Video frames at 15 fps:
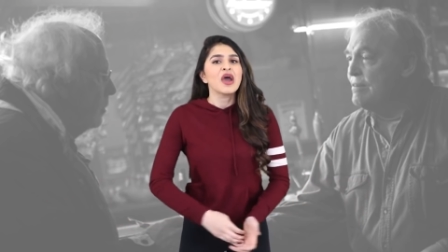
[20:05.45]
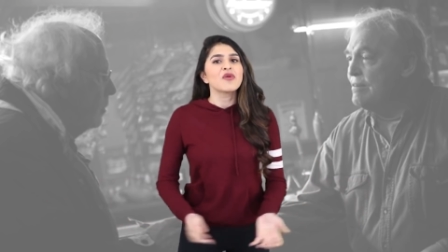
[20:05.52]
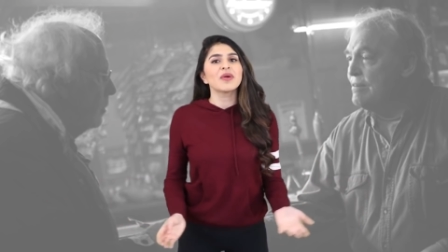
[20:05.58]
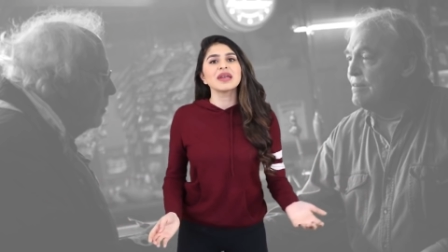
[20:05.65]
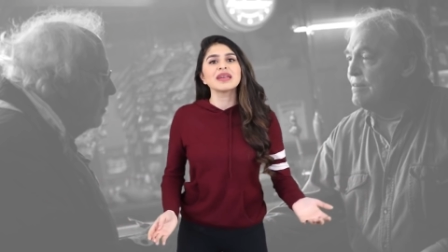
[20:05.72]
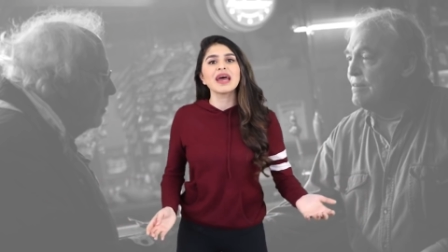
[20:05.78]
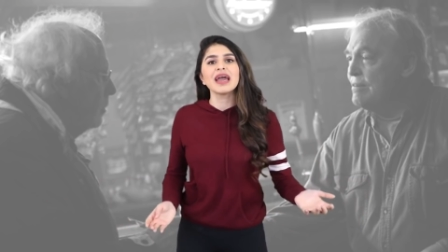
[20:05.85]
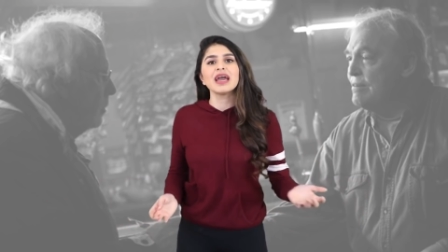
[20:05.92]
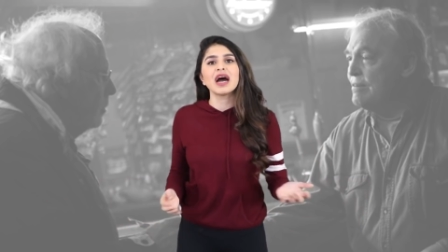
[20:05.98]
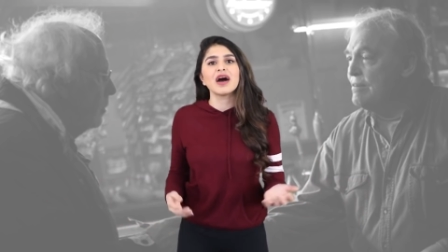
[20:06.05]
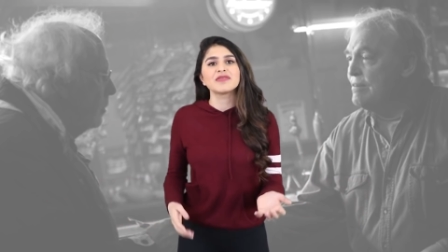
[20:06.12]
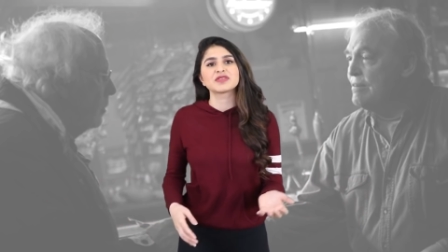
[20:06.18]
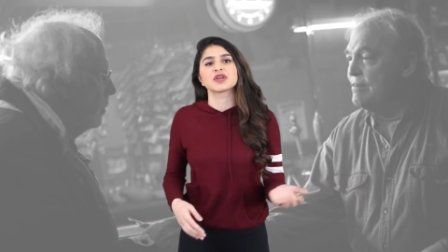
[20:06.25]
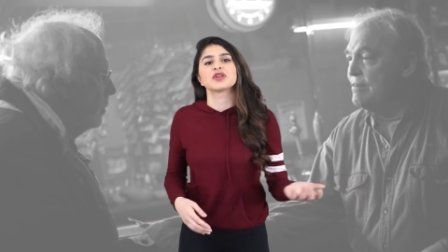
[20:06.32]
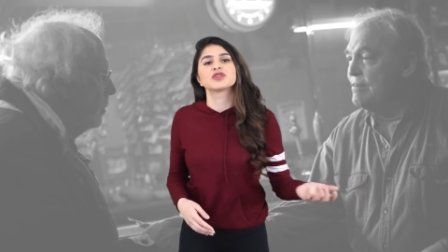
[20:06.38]
One night
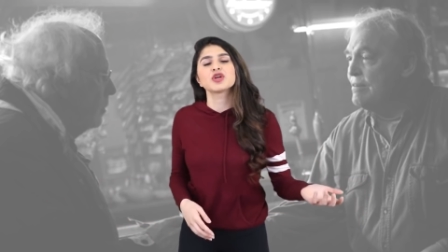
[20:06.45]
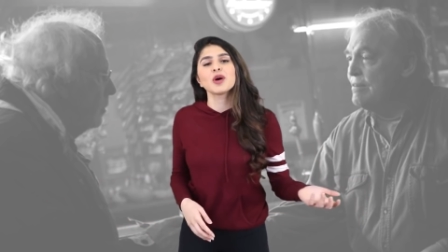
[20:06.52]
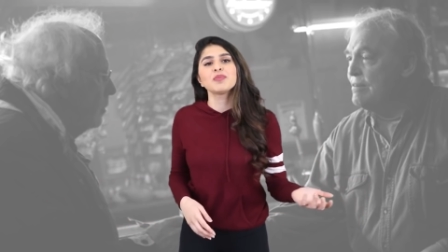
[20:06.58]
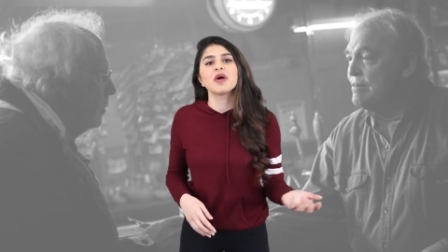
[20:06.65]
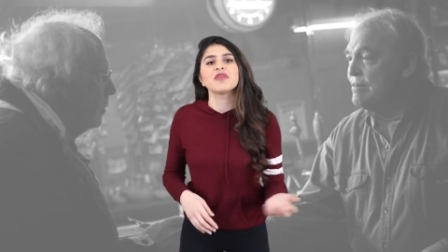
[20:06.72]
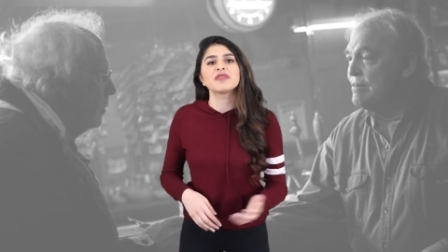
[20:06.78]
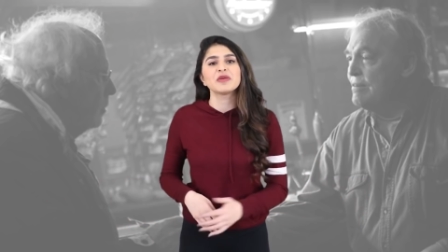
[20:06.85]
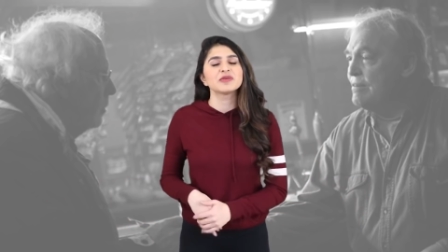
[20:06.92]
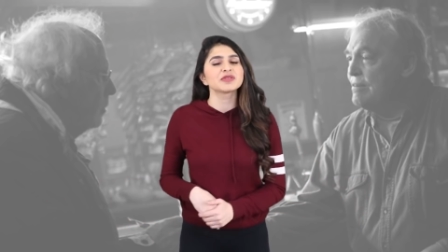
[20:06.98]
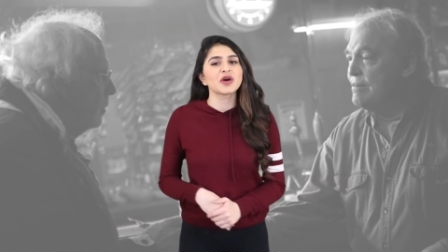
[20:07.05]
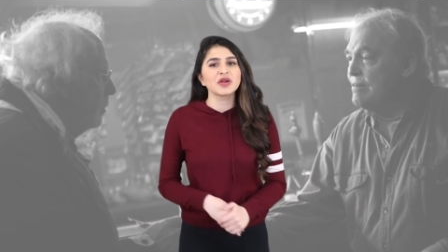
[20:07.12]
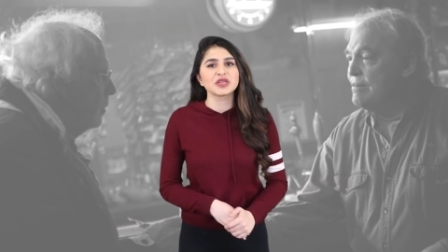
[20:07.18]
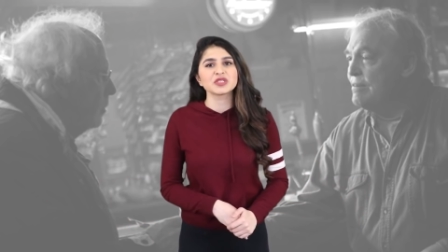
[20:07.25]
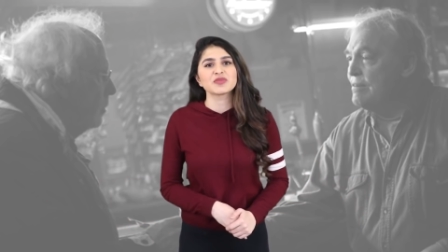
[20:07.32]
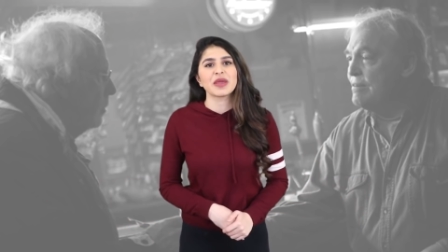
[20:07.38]
after a drop off, he was
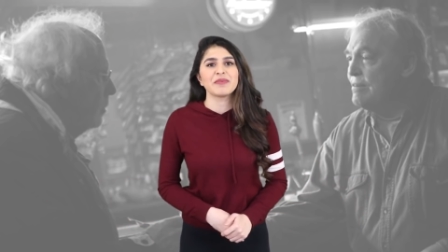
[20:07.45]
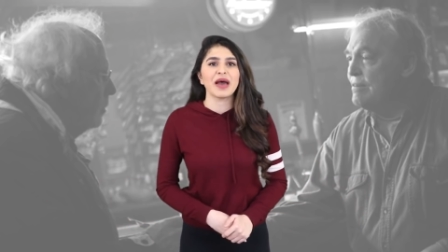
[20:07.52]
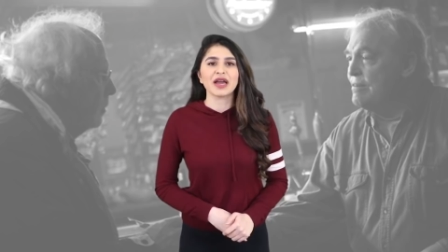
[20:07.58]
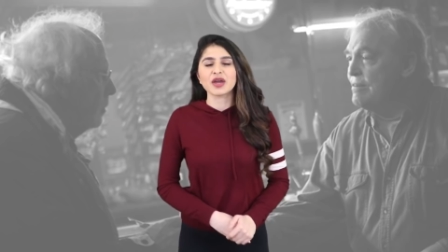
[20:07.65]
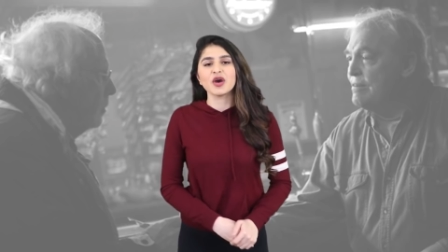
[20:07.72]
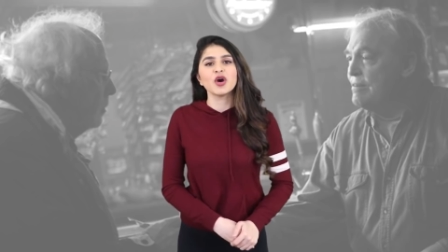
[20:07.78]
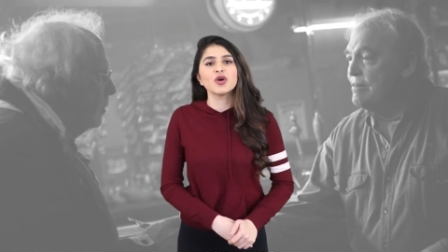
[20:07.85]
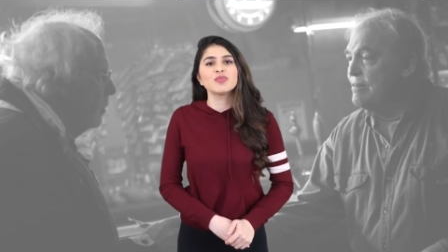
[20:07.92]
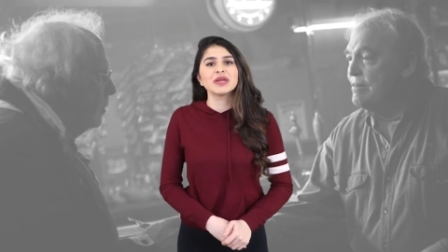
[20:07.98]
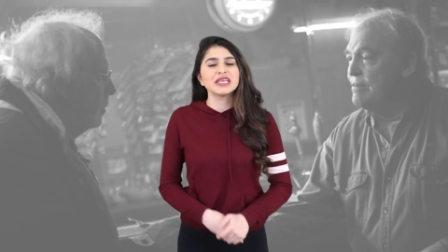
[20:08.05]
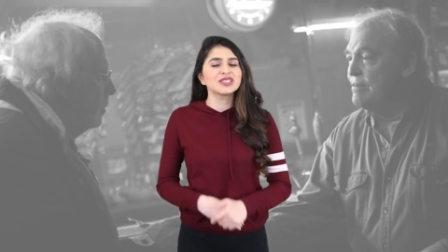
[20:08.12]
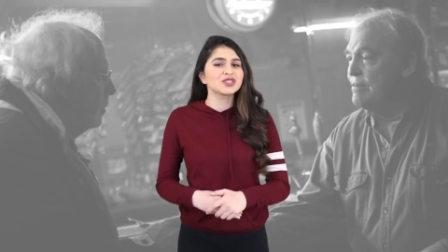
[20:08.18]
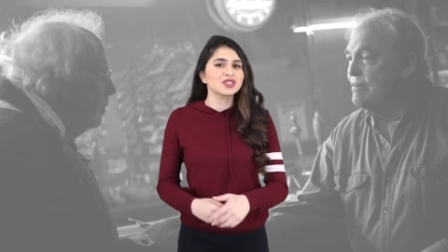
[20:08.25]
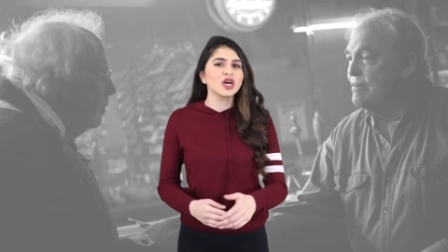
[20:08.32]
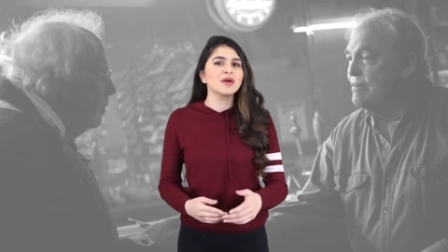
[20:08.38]
on his way back home when
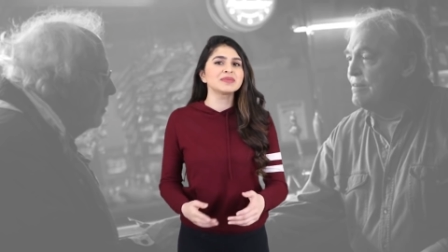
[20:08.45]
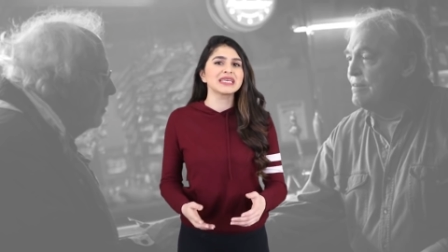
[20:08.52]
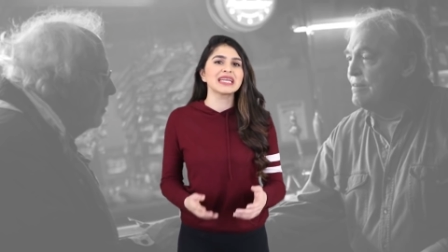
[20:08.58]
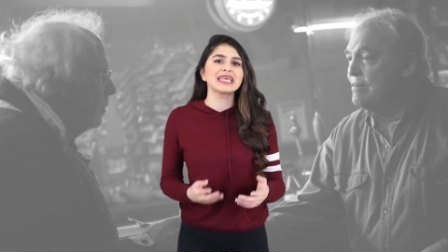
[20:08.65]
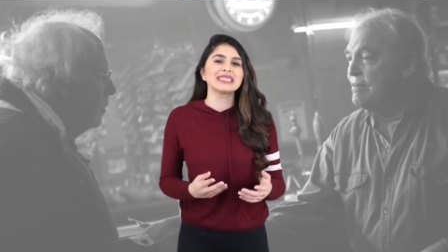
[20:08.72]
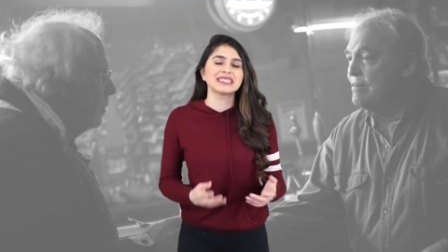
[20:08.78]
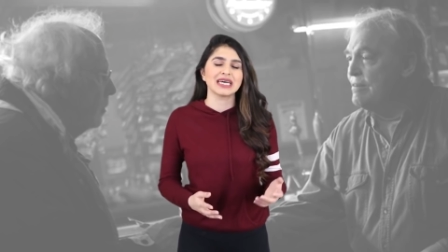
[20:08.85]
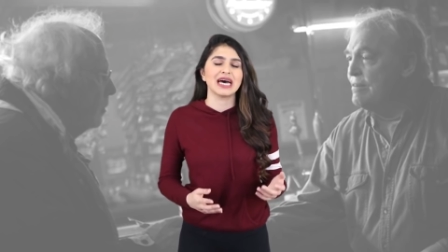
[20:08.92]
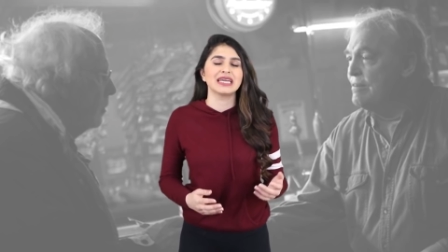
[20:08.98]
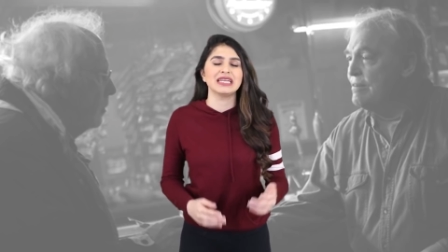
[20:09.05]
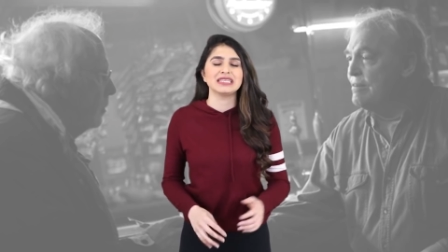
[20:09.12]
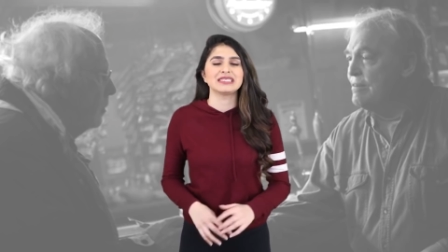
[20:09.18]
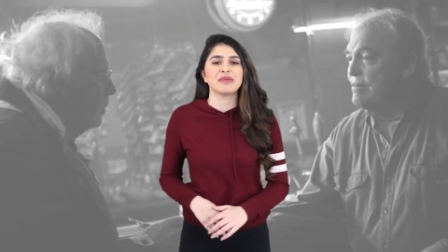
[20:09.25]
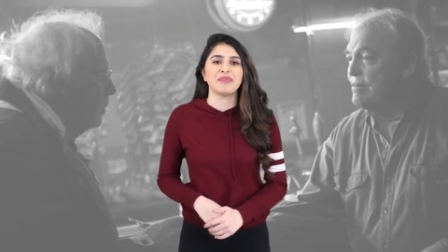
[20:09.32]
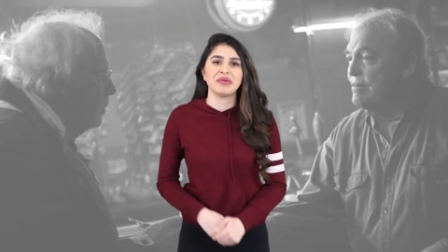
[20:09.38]
he stopped at a
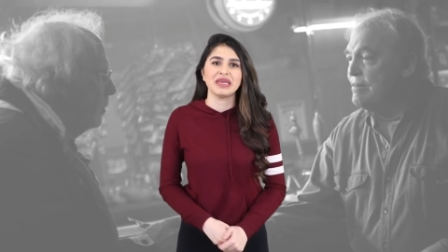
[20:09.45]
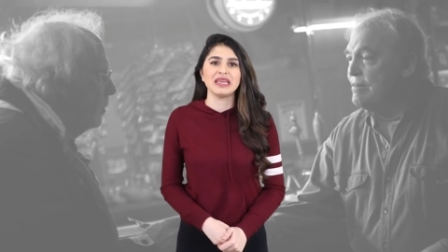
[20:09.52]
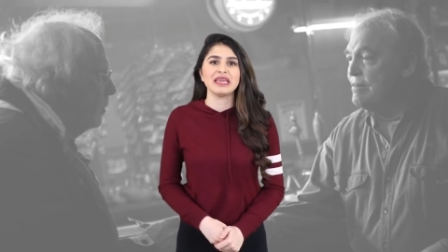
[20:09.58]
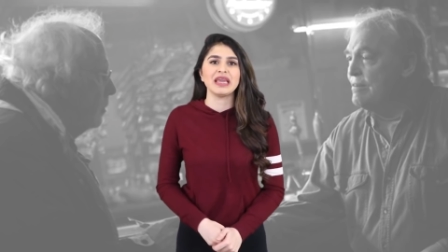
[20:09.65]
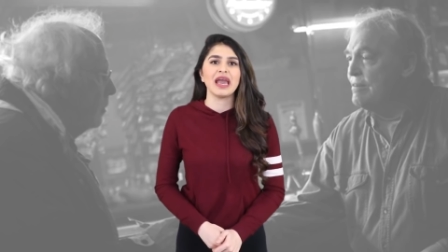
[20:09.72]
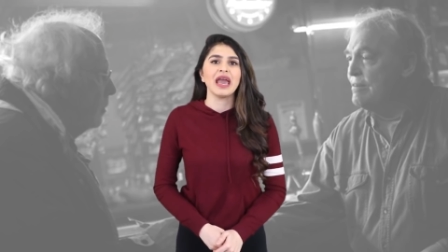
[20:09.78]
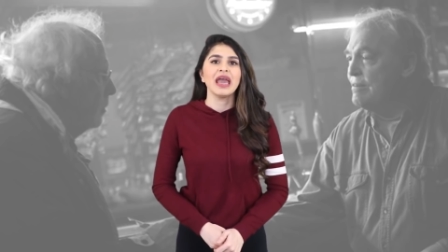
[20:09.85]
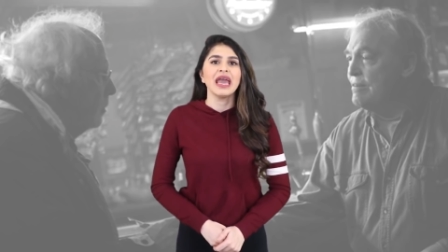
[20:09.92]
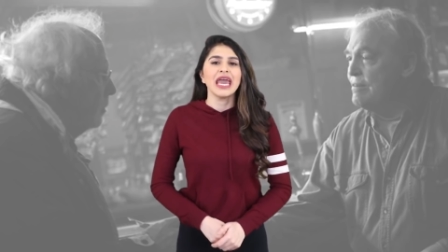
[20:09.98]
diner to pee.